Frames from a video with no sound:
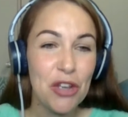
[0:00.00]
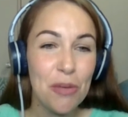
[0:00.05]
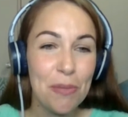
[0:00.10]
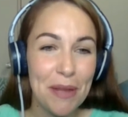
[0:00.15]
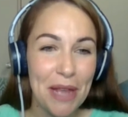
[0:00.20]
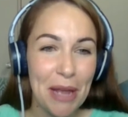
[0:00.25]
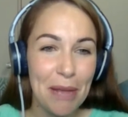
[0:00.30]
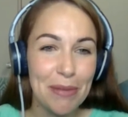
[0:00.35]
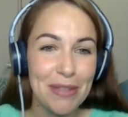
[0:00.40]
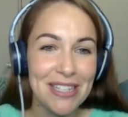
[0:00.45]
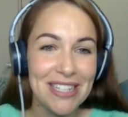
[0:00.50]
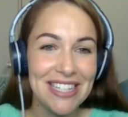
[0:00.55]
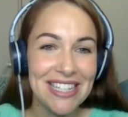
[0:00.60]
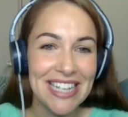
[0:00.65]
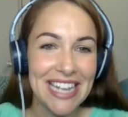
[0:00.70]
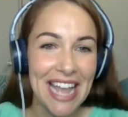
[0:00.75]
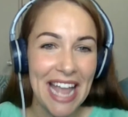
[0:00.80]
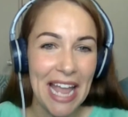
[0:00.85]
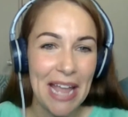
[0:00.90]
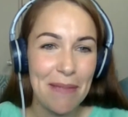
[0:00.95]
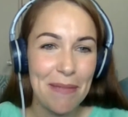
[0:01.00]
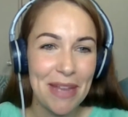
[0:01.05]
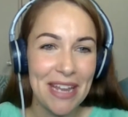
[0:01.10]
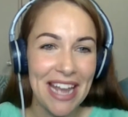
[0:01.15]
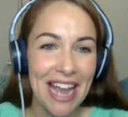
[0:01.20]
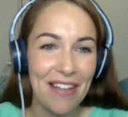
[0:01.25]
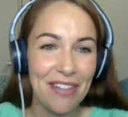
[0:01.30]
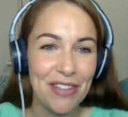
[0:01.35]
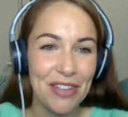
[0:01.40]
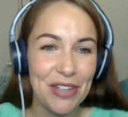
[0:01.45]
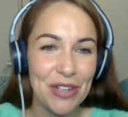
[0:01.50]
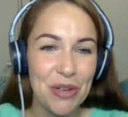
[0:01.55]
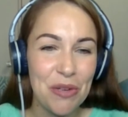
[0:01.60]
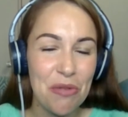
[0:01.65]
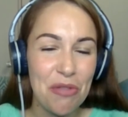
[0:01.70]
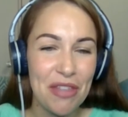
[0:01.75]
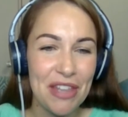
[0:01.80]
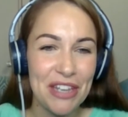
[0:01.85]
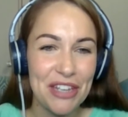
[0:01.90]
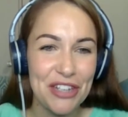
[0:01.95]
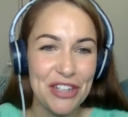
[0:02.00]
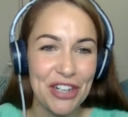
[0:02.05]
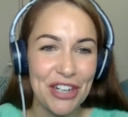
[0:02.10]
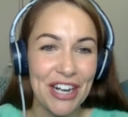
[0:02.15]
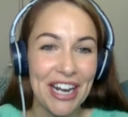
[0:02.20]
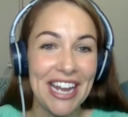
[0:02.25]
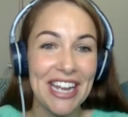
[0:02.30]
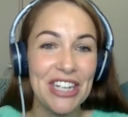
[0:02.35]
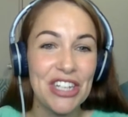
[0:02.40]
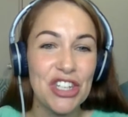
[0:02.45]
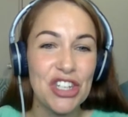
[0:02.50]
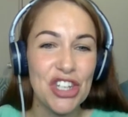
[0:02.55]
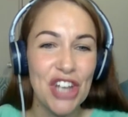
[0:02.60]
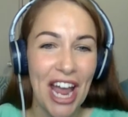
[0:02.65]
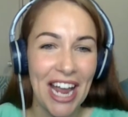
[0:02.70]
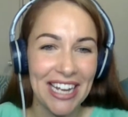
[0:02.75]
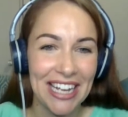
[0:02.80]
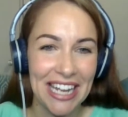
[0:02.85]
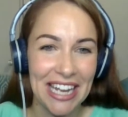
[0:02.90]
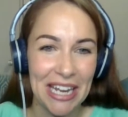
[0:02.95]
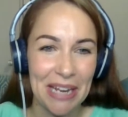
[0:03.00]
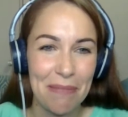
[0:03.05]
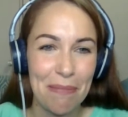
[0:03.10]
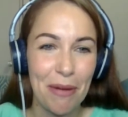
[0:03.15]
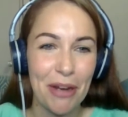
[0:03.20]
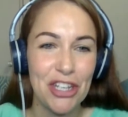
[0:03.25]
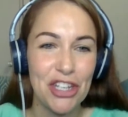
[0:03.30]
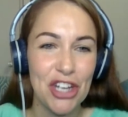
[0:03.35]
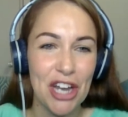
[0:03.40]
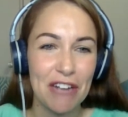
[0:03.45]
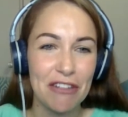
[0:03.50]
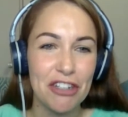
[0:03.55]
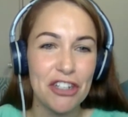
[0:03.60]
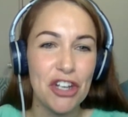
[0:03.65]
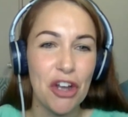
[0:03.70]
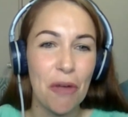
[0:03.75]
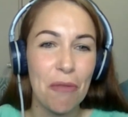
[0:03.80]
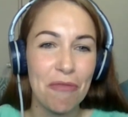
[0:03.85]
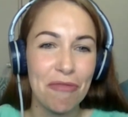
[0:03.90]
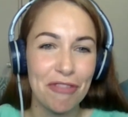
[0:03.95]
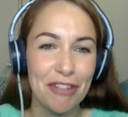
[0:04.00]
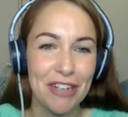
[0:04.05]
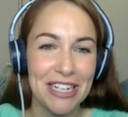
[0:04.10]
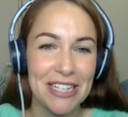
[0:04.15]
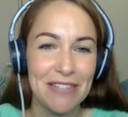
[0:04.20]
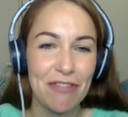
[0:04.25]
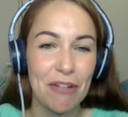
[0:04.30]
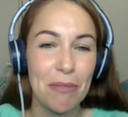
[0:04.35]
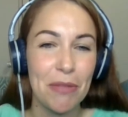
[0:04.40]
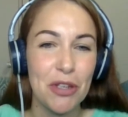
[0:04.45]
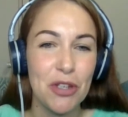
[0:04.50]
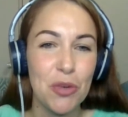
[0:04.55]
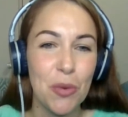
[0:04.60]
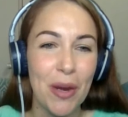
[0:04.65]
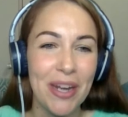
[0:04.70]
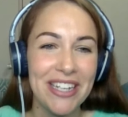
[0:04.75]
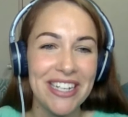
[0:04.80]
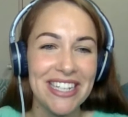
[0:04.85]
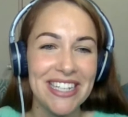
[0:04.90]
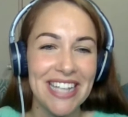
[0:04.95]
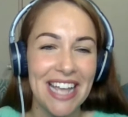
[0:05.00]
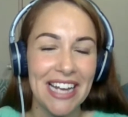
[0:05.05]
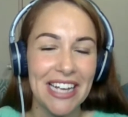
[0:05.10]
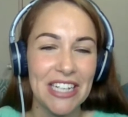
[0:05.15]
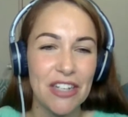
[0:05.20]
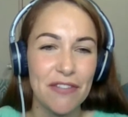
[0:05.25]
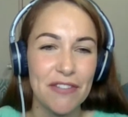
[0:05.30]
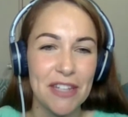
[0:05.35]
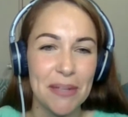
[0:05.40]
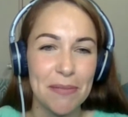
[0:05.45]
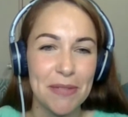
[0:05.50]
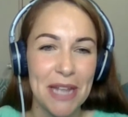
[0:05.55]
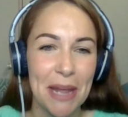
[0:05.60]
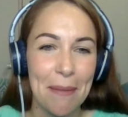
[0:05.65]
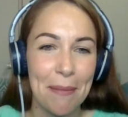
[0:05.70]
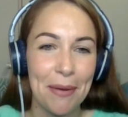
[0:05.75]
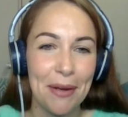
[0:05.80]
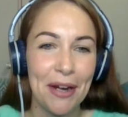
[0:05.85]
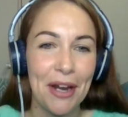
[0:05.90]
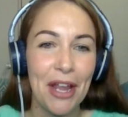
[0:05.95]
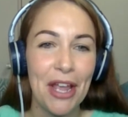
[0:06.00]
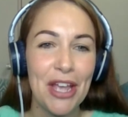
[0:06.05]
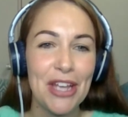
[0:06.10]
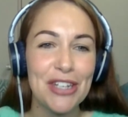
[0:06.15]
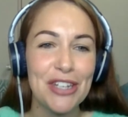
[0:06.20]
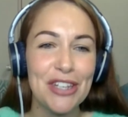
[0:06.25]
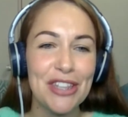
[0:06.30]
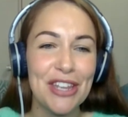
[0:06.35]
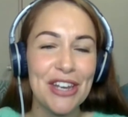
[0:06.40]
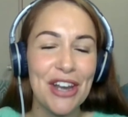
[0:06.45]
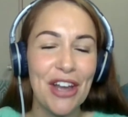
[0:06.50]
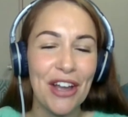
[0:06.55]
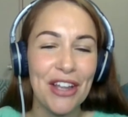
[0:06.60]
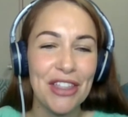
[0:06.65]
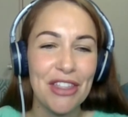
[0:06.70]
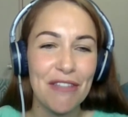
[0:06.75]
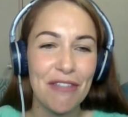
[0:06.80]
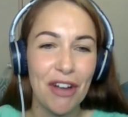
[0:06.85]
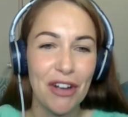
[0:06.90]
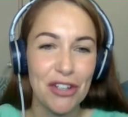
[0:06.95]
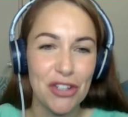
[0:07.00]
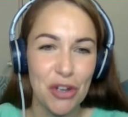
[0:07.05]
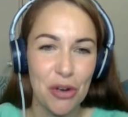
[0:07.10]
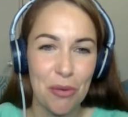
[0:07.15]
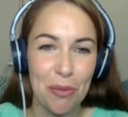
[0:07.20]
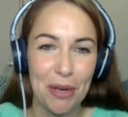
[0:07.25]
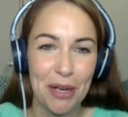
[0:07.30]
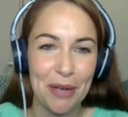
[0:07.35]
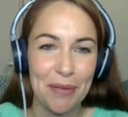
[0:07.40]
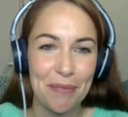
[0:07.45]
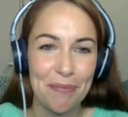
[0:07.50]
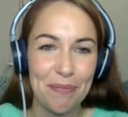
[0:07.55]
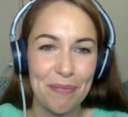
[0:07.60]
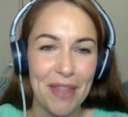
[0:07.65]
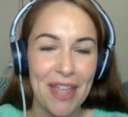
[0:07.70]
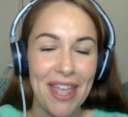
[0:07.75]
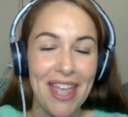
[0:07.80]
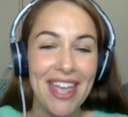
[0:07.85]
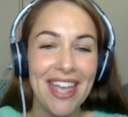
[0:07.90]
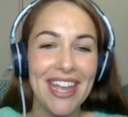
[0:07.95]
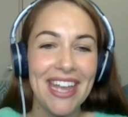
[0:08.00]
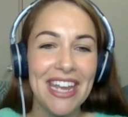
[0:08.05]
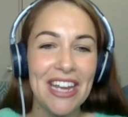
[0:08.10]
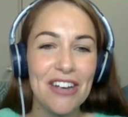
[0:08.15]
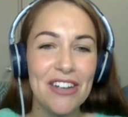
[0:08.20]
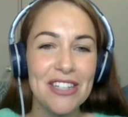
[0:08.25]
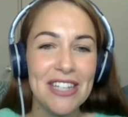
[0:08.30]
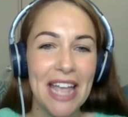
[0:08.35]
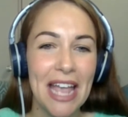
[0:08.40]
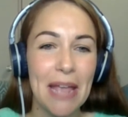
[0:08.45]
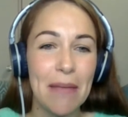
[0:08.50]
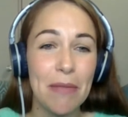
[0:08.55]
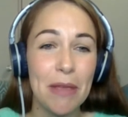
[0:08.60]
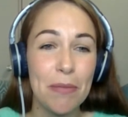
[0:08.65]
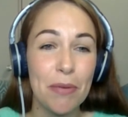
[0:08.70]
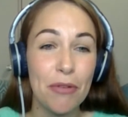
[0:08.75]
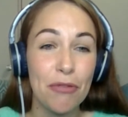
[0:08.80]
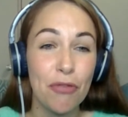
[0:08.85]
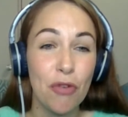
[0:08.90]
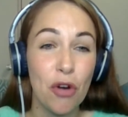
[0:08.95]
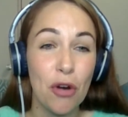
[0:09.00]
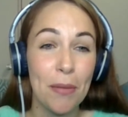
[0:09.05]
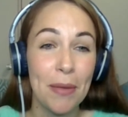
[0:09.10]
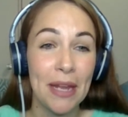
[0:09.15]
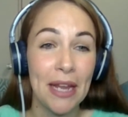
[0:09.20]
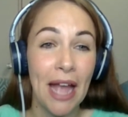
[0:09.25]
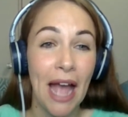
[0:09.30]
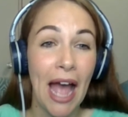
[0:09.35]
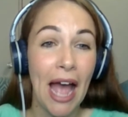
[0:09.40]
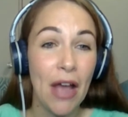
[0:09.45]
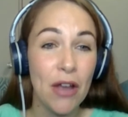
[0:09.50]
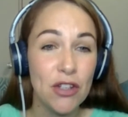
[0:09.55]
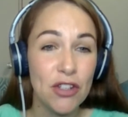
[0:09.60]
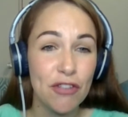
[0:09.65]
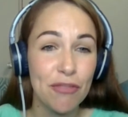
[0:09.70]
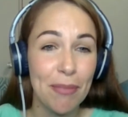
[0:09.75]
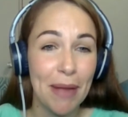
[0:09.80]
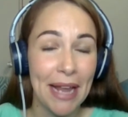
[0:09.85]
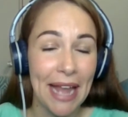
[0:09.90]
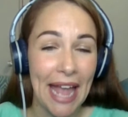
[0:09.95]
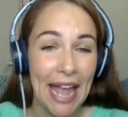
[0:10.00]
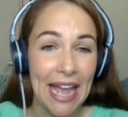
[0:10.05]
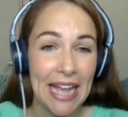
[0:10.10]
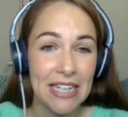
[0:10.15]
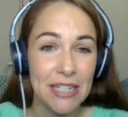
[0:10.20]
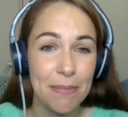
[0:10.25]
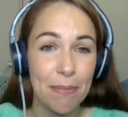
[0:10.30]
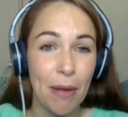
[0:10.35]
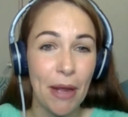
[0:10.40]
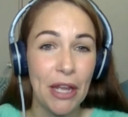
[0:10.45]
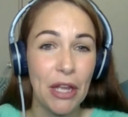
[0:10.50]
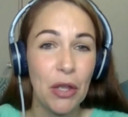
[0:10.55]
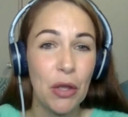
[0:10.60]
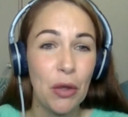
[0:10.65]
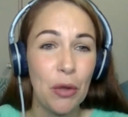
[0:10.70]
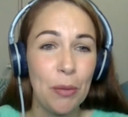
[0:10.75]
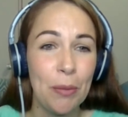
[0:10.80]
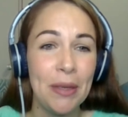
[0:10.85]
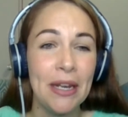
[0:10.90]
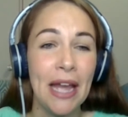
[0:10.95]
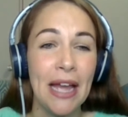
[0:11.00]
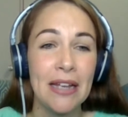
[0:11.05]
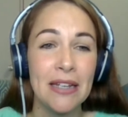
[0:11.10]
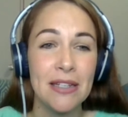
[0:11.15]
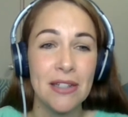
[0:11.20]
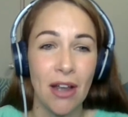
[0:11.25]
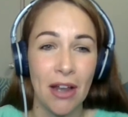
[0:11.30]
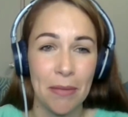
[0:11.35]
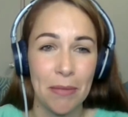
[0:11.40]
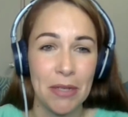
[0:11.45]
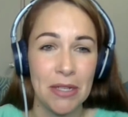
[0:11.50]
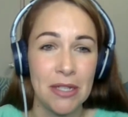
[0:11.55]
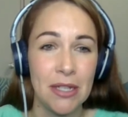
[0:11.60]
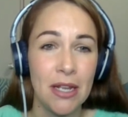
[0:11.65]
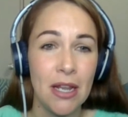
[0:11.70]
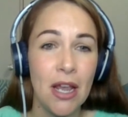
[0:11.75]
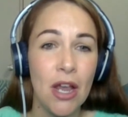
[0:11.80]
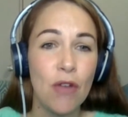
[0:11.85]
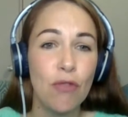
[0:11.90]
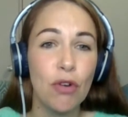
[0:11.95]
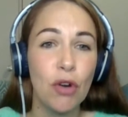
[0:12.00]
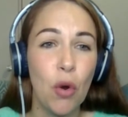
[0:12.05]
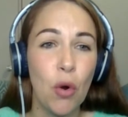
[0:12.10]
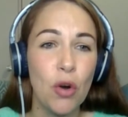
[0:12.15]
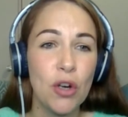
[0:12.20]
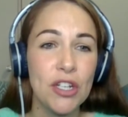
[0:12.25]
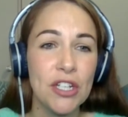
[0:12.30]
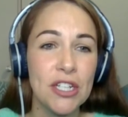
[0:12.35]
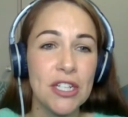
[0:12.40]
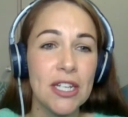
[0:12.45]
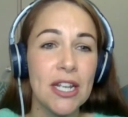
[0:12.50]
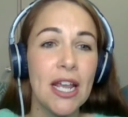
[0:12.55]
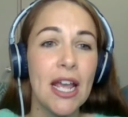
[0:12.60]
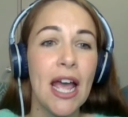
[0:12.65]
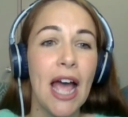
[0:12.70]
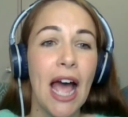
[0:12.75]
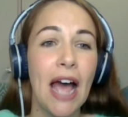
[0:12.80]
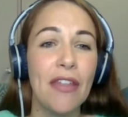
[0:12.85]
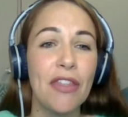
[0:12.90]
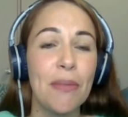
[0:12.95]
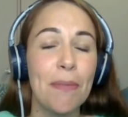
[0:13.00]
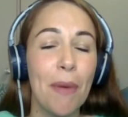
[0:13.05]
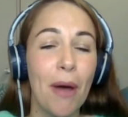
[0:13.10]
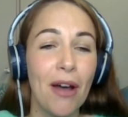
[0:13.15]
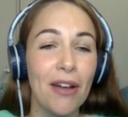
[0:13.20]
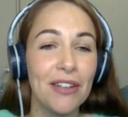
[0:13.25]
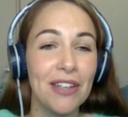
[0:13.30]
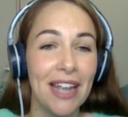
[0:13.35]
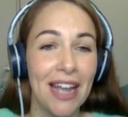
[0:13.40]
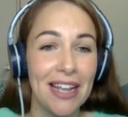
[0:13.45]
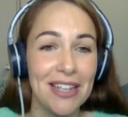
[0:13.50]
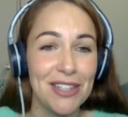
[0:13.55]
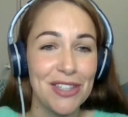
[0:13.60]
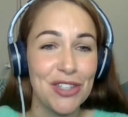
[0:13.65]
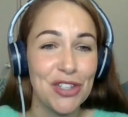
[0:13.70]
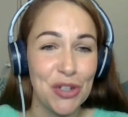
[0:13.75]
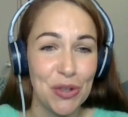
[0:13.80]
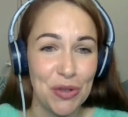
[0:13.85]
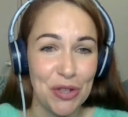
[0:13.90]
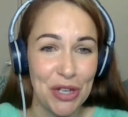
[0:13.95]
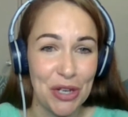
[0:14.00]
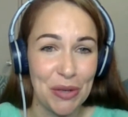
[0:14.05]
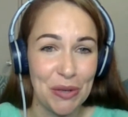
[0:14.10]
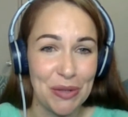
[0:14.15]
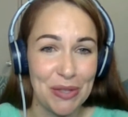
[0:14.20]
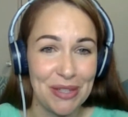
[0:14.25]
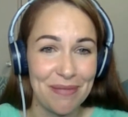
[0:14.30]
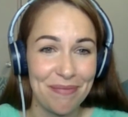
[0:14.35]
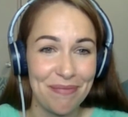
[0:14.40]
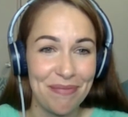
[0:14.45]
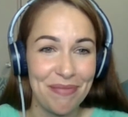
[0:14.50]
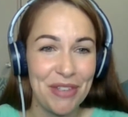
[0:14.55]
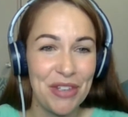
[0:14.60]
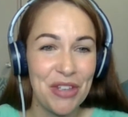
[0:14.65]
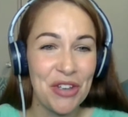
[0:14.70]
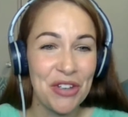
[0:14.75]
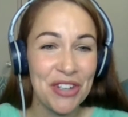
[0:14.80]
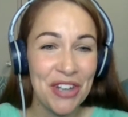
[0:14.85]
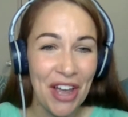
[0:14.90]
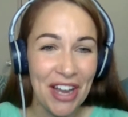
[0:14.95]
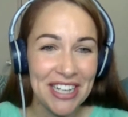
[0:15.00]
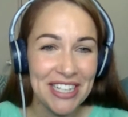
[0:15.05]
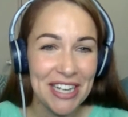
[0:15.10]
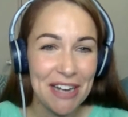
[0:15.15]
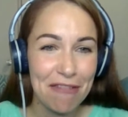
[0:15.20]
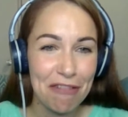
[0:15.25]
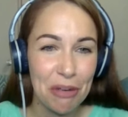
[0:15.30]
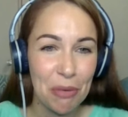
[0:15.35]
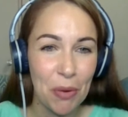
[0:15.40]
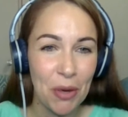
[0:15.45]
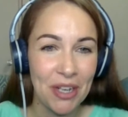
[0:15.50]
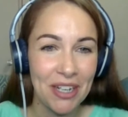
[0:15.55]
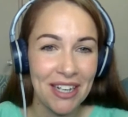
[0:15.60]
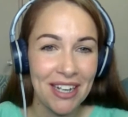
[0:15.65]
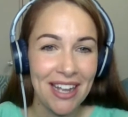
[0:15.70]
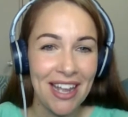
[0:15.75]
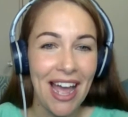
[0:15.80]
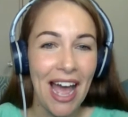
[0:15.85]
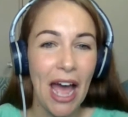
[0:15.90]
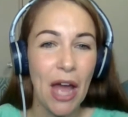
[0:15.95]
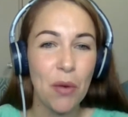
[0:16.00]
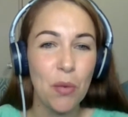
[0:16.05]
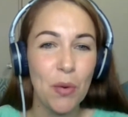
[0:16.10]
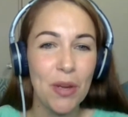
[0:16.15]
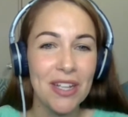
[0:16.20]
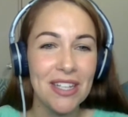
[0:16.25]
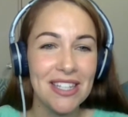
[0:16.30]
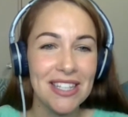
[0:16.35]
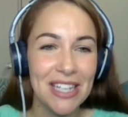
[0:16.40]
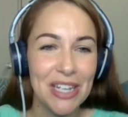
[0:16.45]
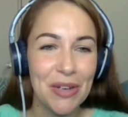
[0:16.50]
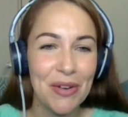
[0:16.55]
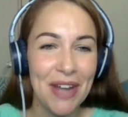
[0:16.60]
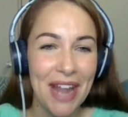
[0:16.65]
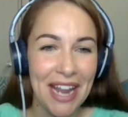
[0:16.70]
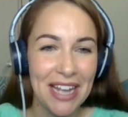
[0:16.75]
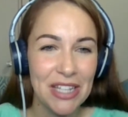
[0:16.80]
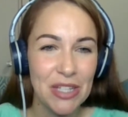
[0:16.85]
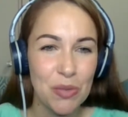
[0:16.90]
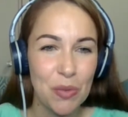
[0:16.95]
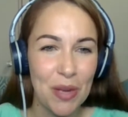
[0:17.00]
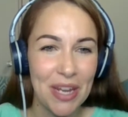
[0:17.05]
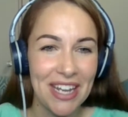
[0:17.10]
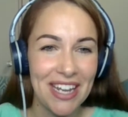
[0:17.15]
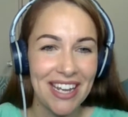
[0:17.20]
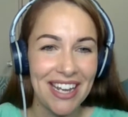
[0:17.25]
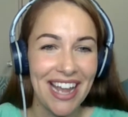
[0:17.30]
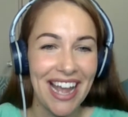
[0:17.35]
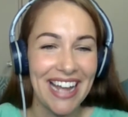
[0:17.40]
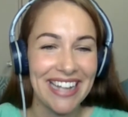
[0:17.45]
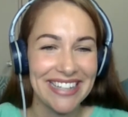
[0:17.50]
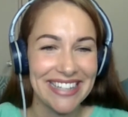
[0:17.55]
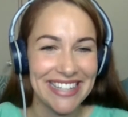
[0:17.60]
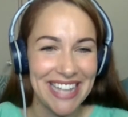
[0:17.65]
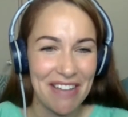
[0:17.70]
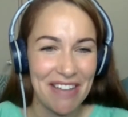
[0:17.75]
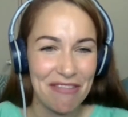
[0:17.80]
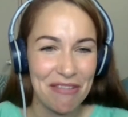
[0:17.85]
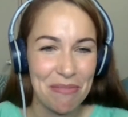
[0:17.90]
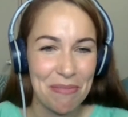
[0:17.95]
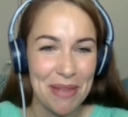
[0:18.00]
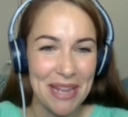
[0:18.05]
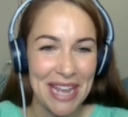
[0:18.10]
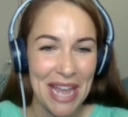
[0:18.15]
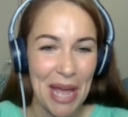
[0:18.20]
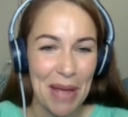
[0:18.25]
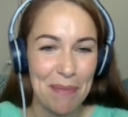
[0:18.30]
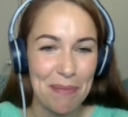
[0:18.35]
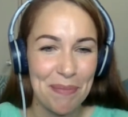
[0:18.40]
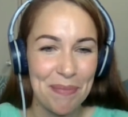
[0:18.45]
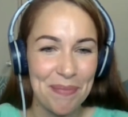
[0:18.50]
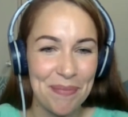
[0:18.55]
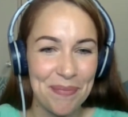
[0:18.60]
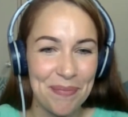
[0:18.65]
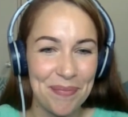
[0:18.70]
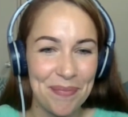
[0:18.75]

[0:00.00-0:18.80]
You'll be able to see Amy at the New Theatre in Jackie by Gerard Humphreys from the 22nd of September to the 9th of October. Here's Amy performing Out of My Head by Cumin and Diamond, recorded at the podcast studios. Good night, everyone, and we'll see you next week at 7 p.m.